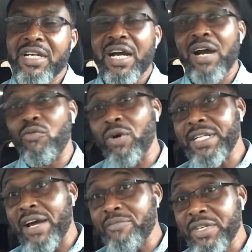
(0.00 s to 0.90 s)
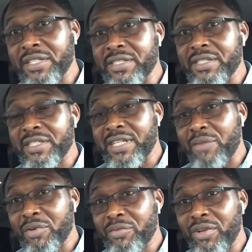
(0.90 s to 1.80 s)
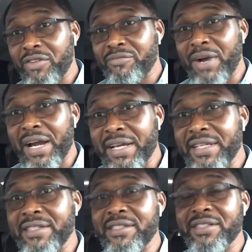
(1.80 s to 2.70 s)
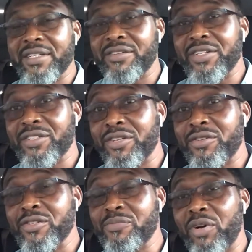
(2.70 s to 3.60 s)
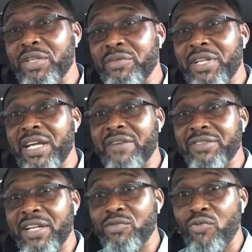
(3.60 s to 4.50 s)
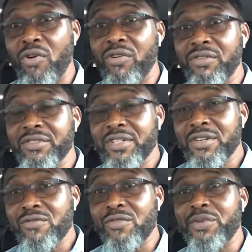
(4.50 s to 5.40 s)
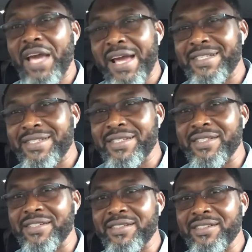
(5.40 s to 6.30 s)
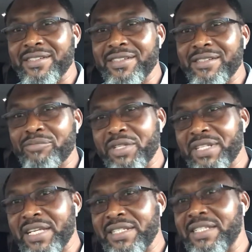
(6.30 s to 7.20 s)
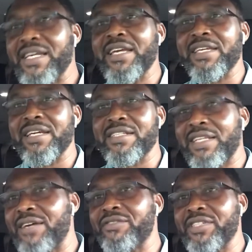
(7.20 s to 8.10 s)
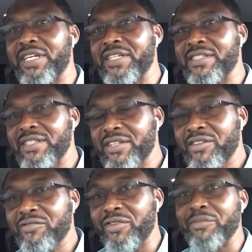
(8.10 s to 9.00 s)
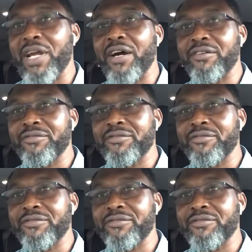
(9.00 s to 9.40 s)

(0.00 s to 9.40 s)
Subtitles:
And what that means is that people of my generation, those born immediately after the war, will be exiting precisely 10 years, 11 years from now.